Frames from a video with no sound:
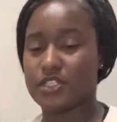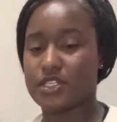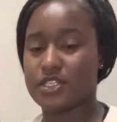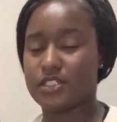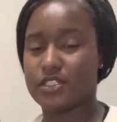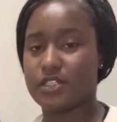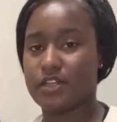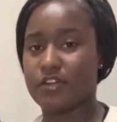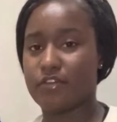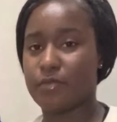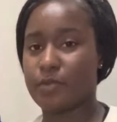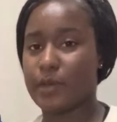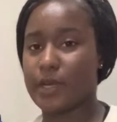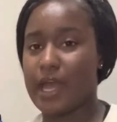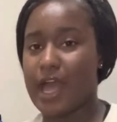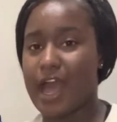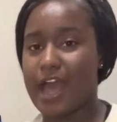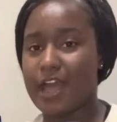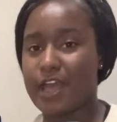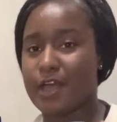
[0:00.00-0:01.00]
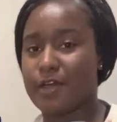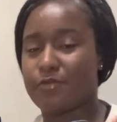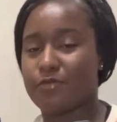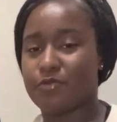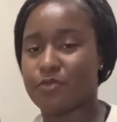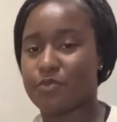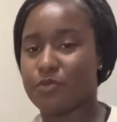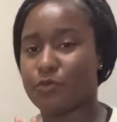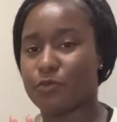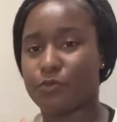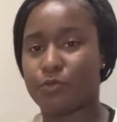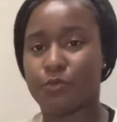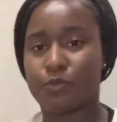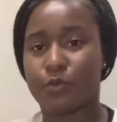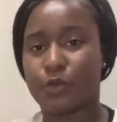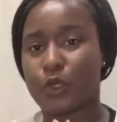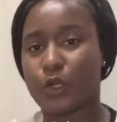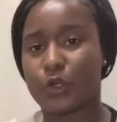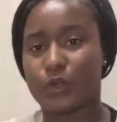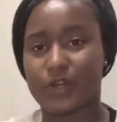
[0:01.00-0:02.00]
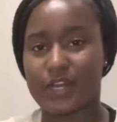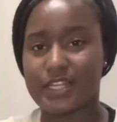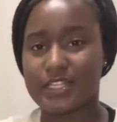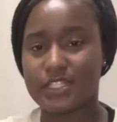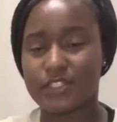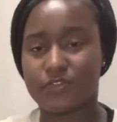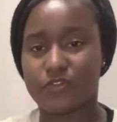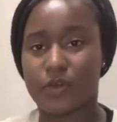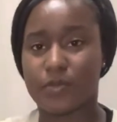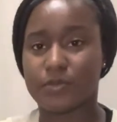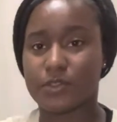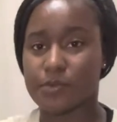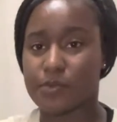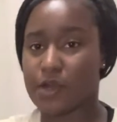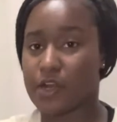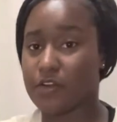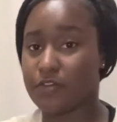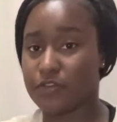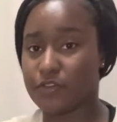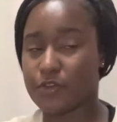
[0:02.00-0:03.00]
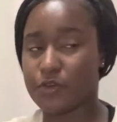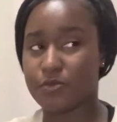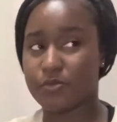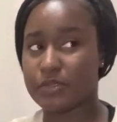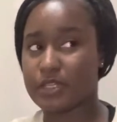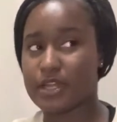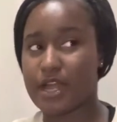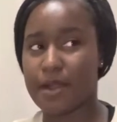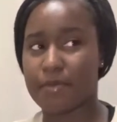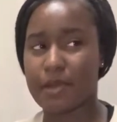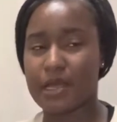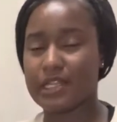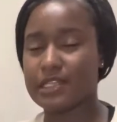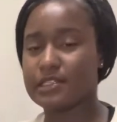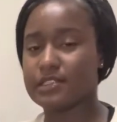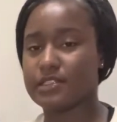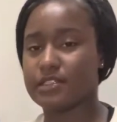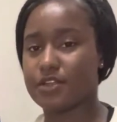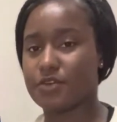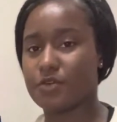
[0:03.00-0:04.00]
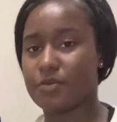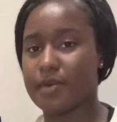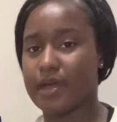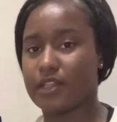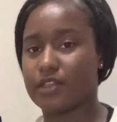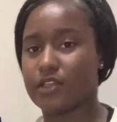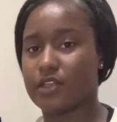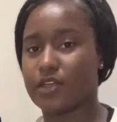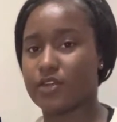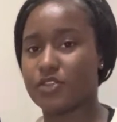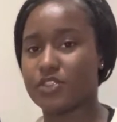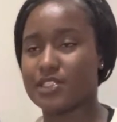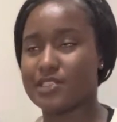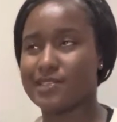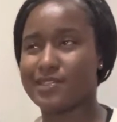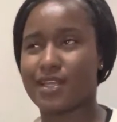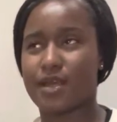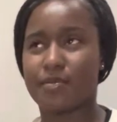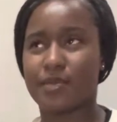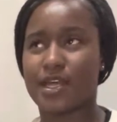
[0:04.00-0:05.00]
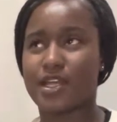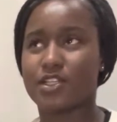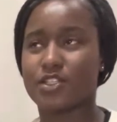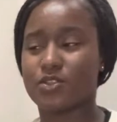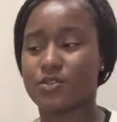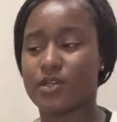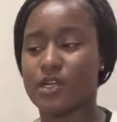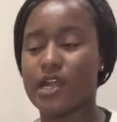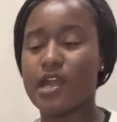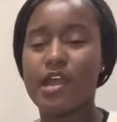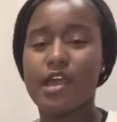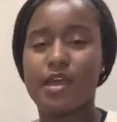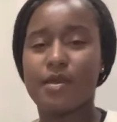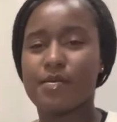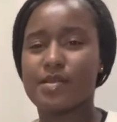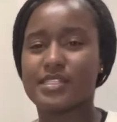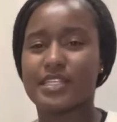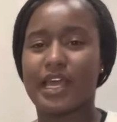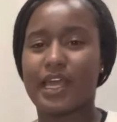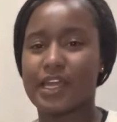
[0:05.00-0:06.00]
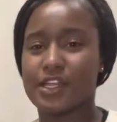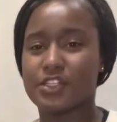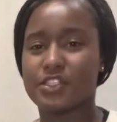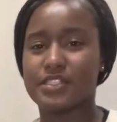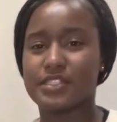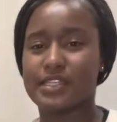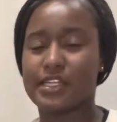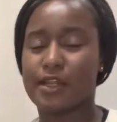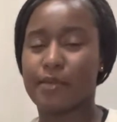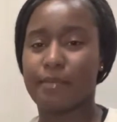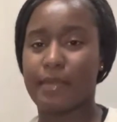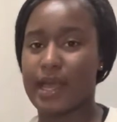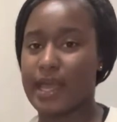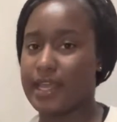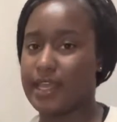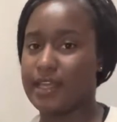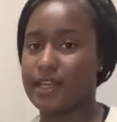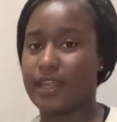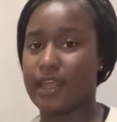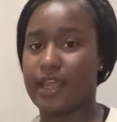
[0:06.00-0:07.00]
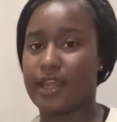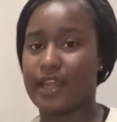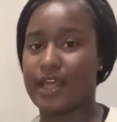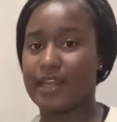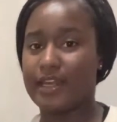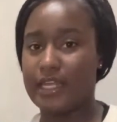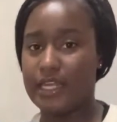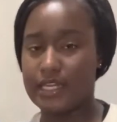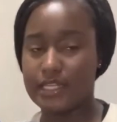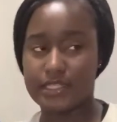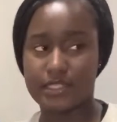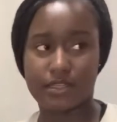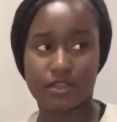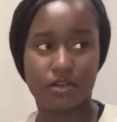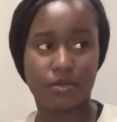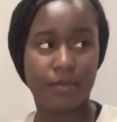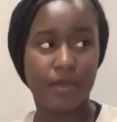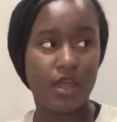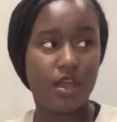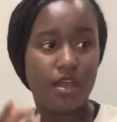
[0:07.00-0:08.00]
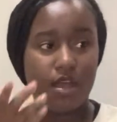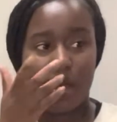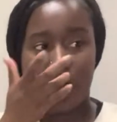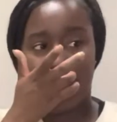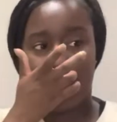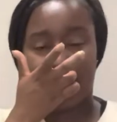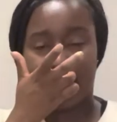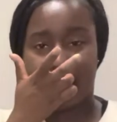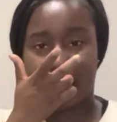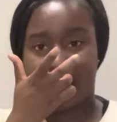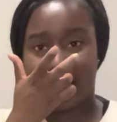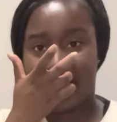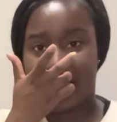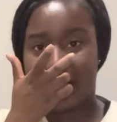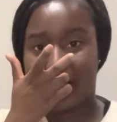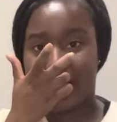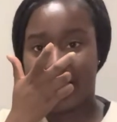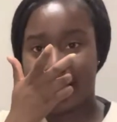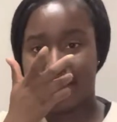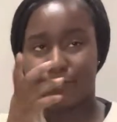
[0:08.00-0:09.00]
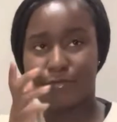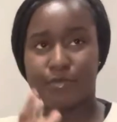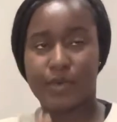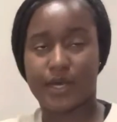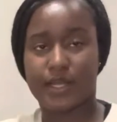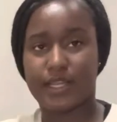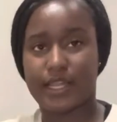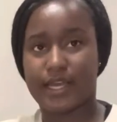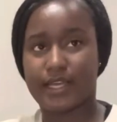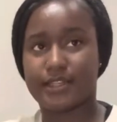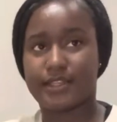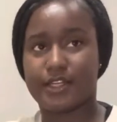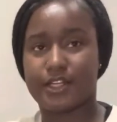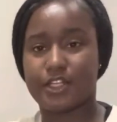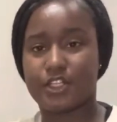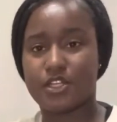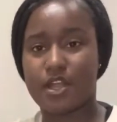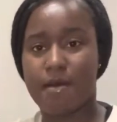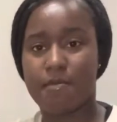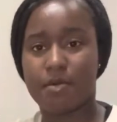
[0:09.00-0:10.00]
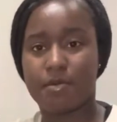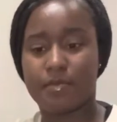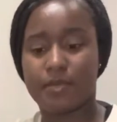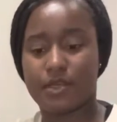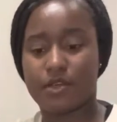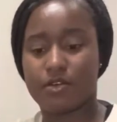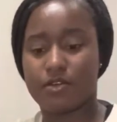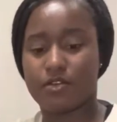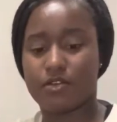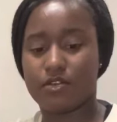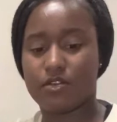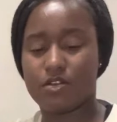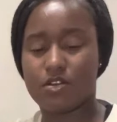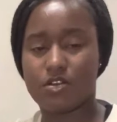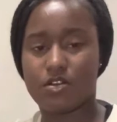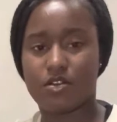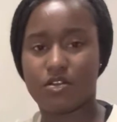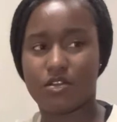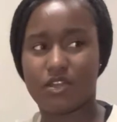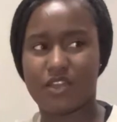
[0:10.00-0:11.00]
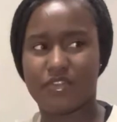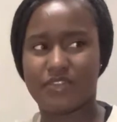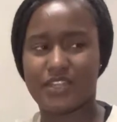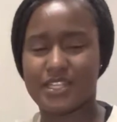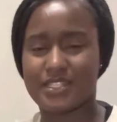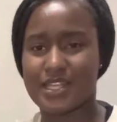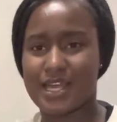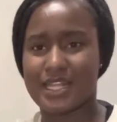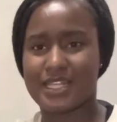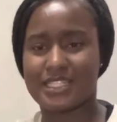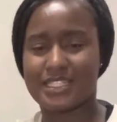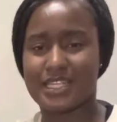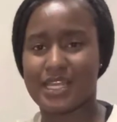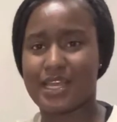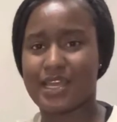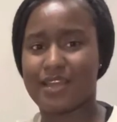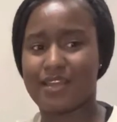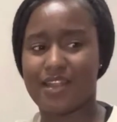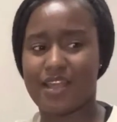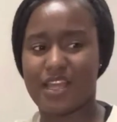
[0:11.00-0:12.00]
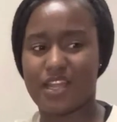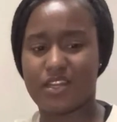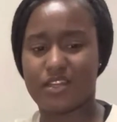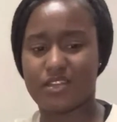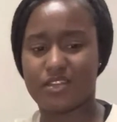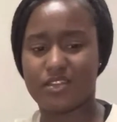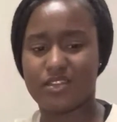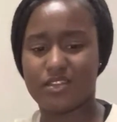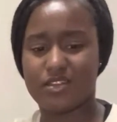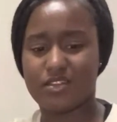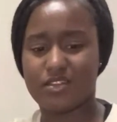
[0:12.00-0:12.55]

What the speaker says: and stuff, but I have progressed from the perfumes. I probably still buy the lotions. I'm not sure because I actually didn't buy any and I needed some. But I have bought like their chamomile, if that's how to say it, and